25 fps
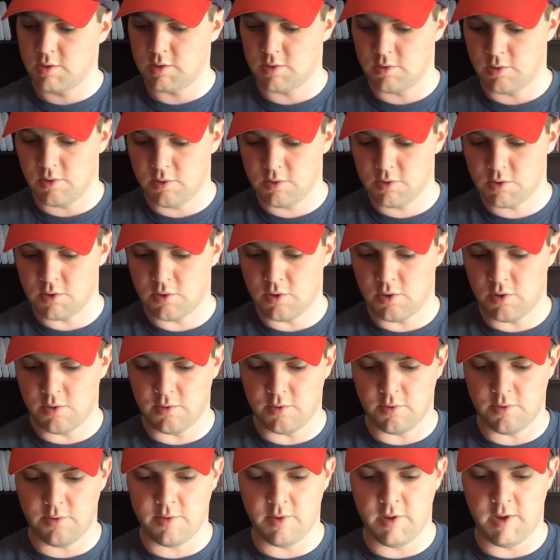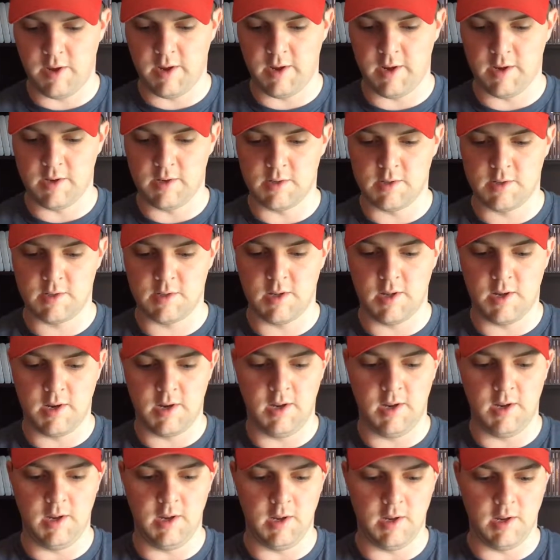So those are all the things that
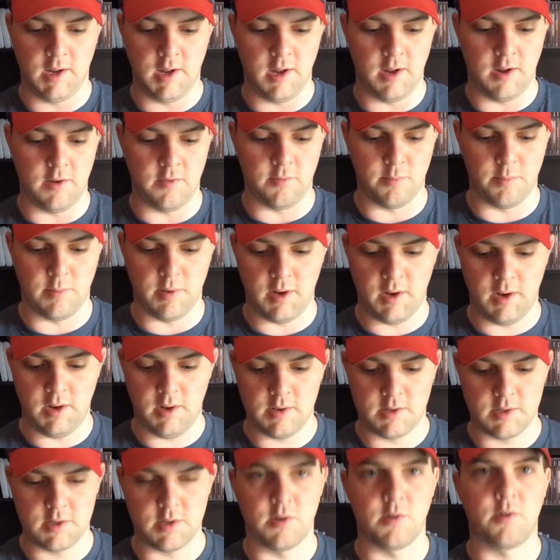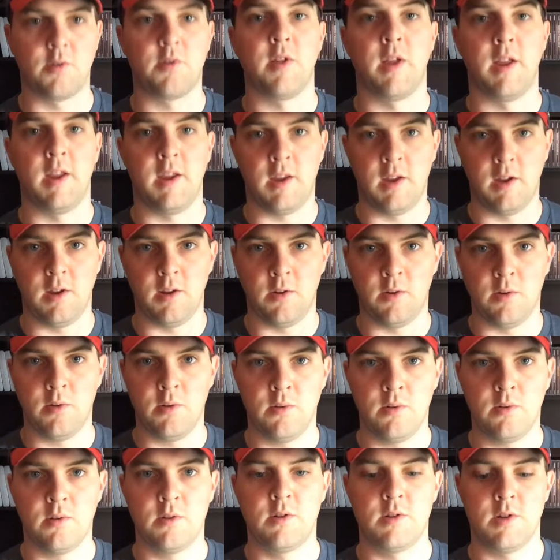he gave me, so thank
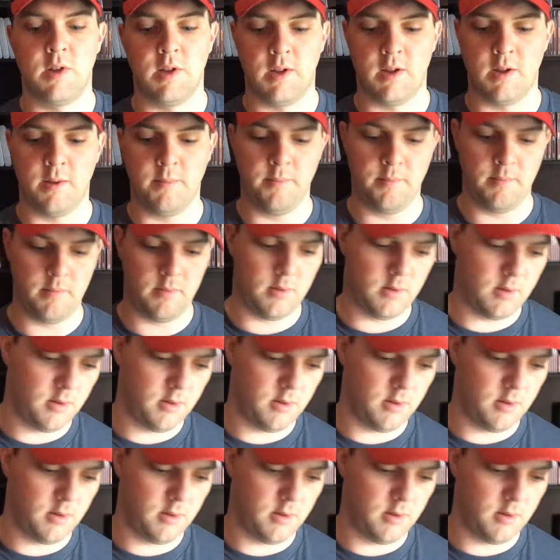you to him.